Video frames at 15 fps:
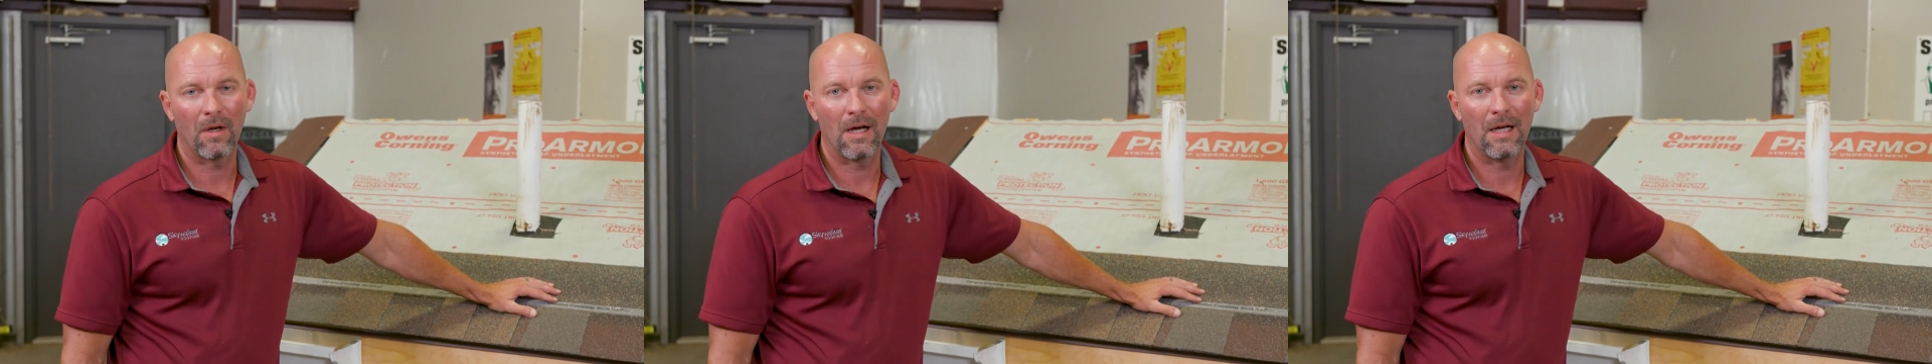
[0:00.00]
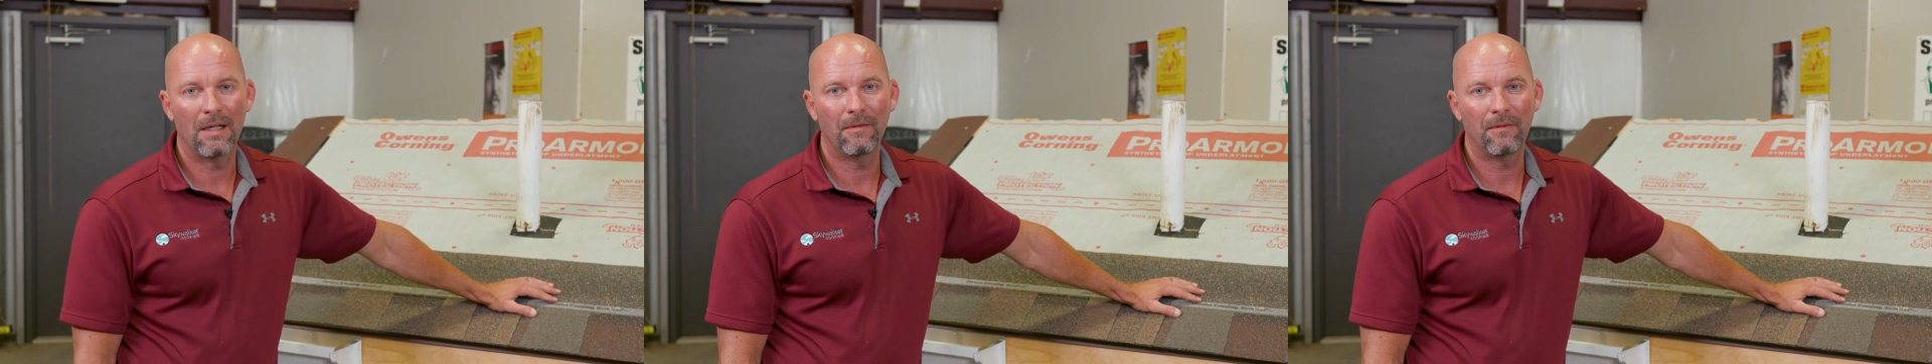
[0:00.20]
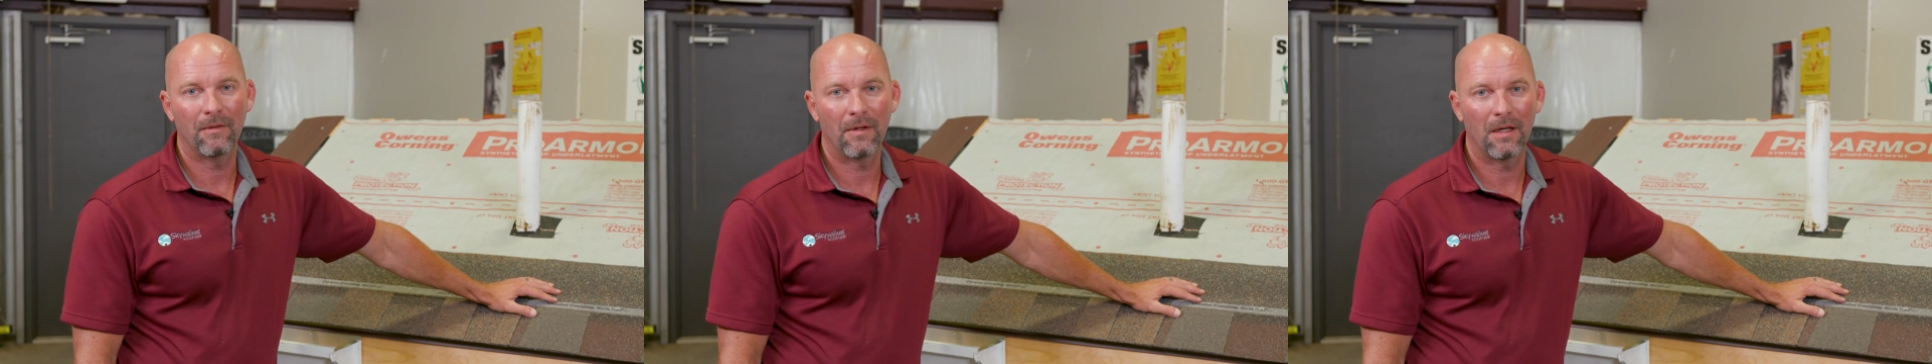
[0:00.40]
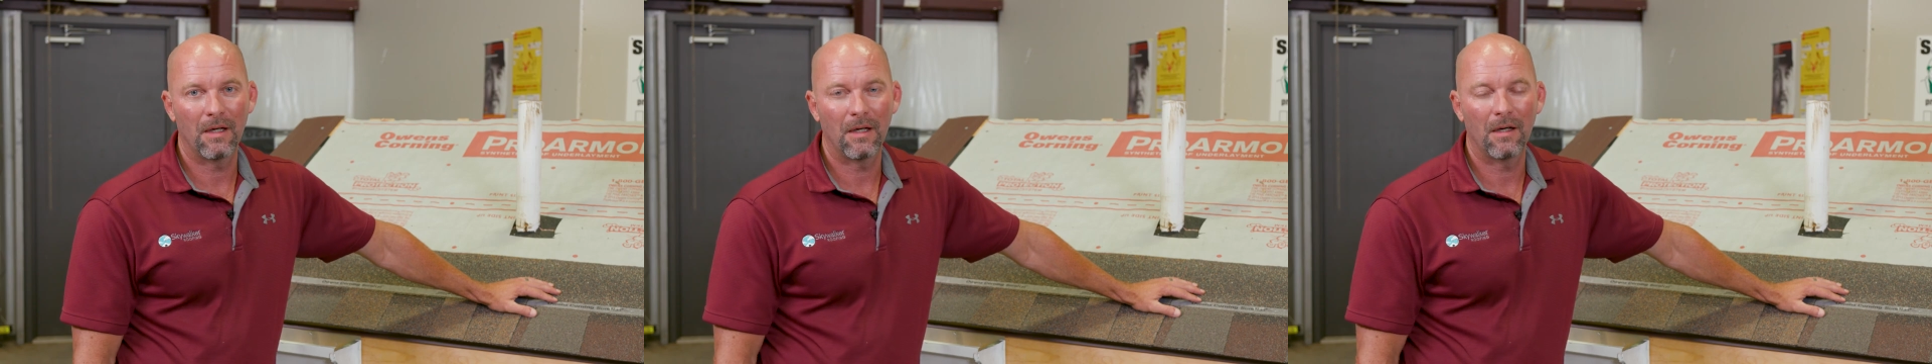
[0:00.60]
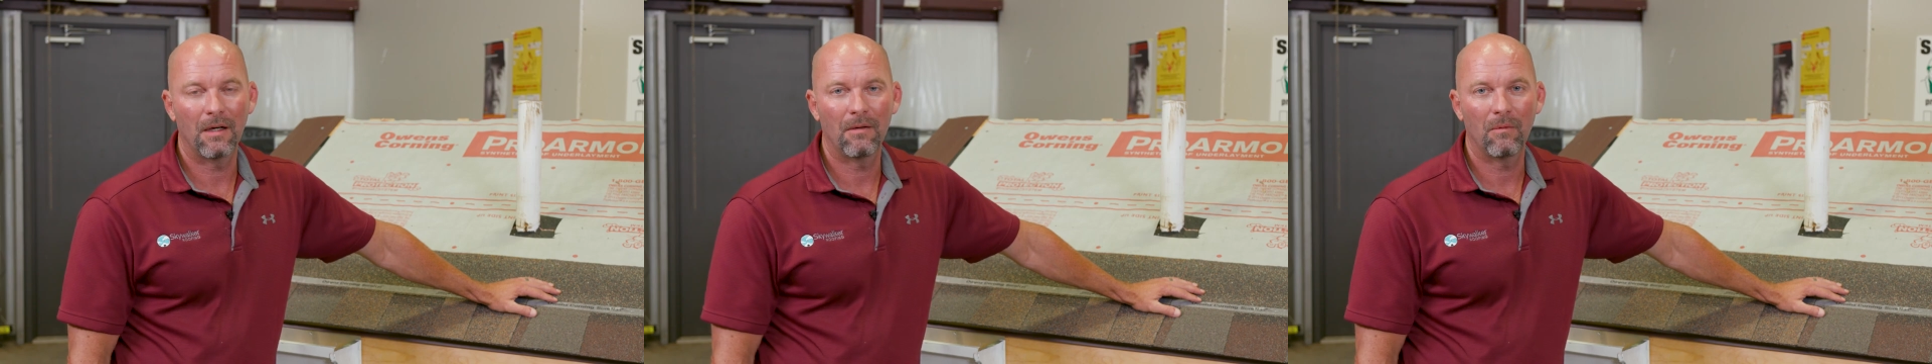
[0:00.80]
life.
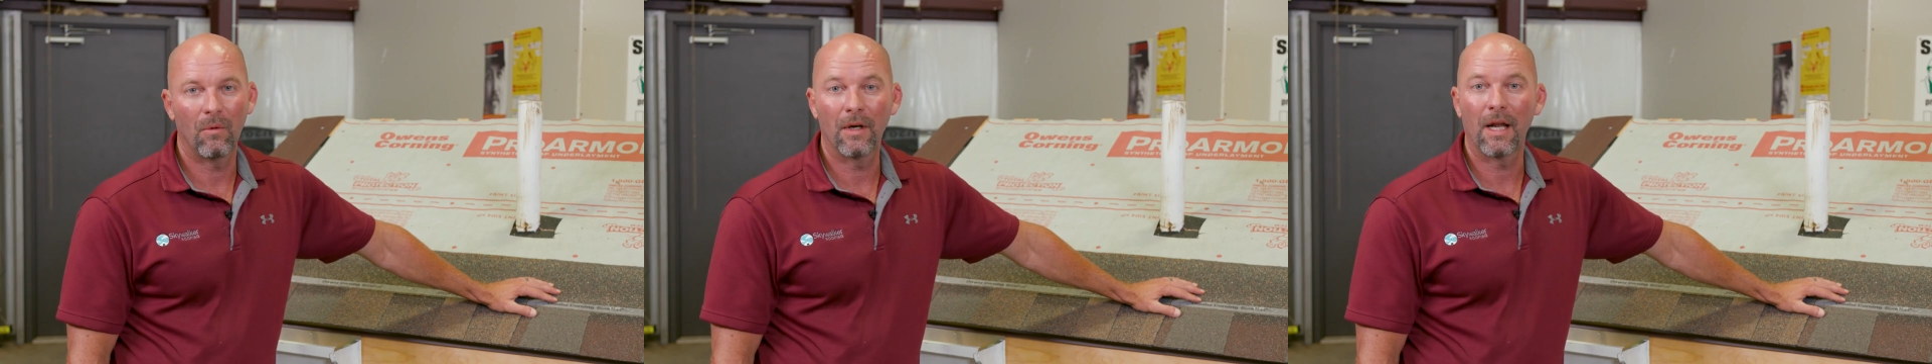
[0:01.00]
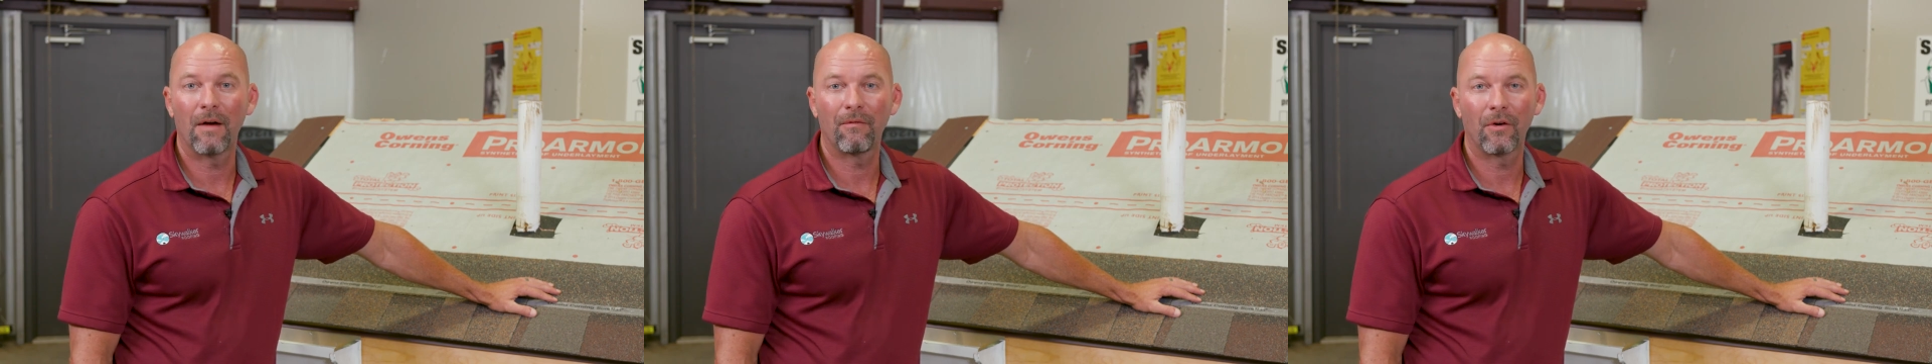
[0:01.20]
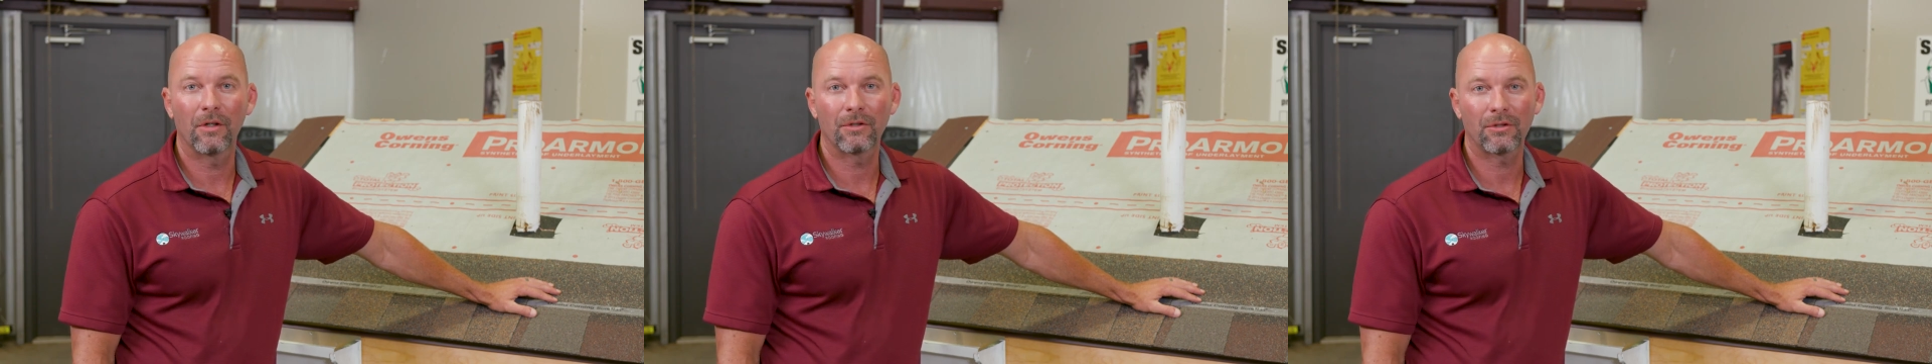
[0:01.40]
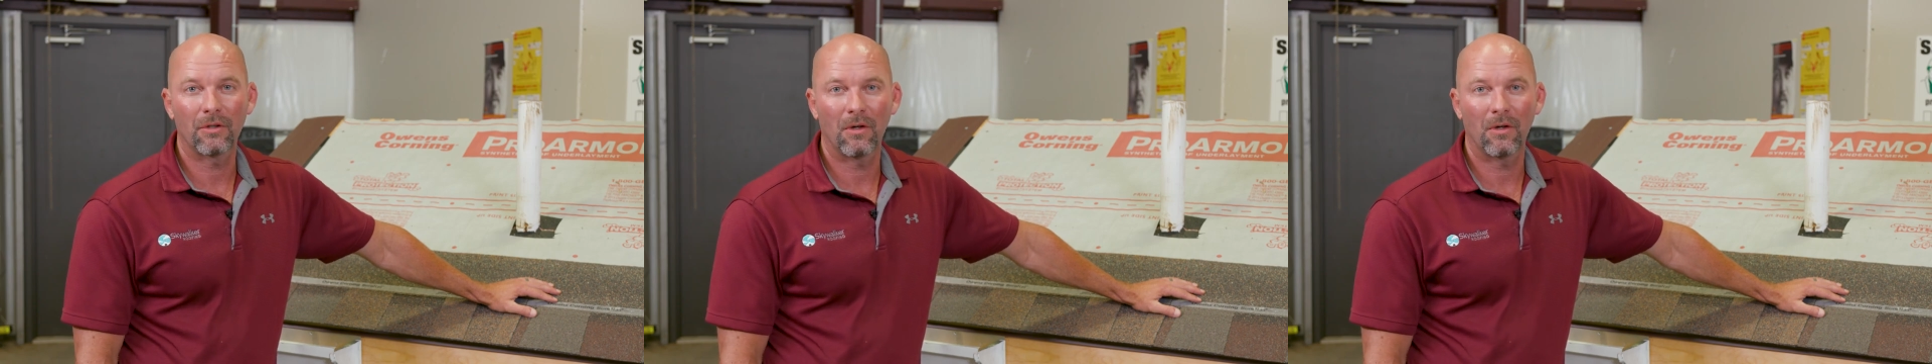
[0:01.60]
Uh, when I first